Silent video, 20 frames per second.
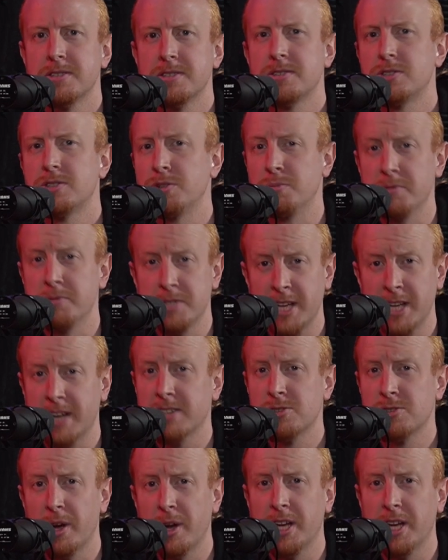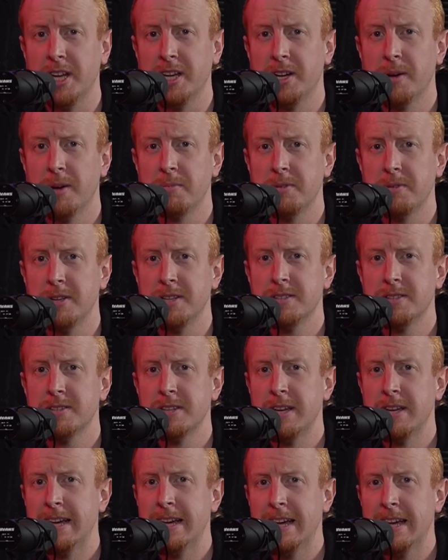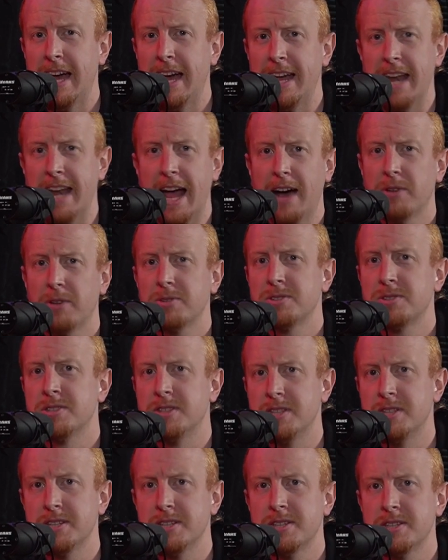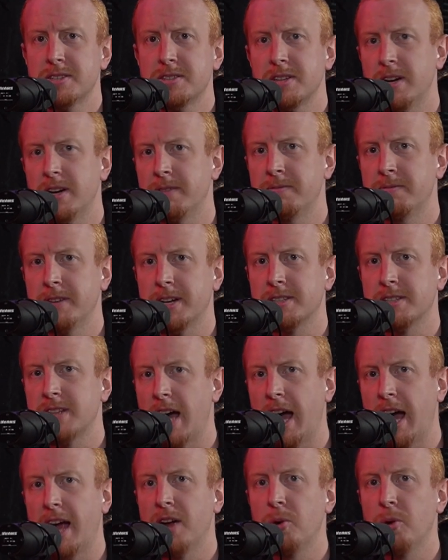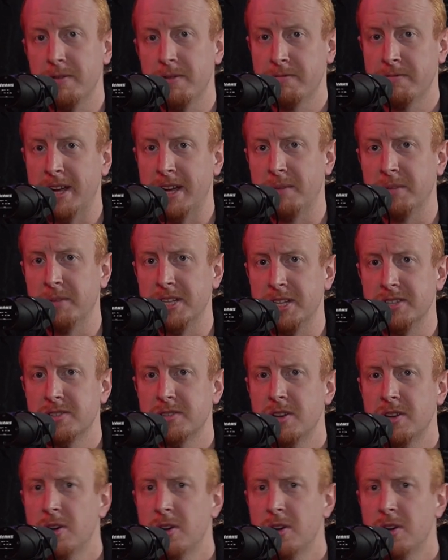to protect trucking companies? And how does this affect Iowan families who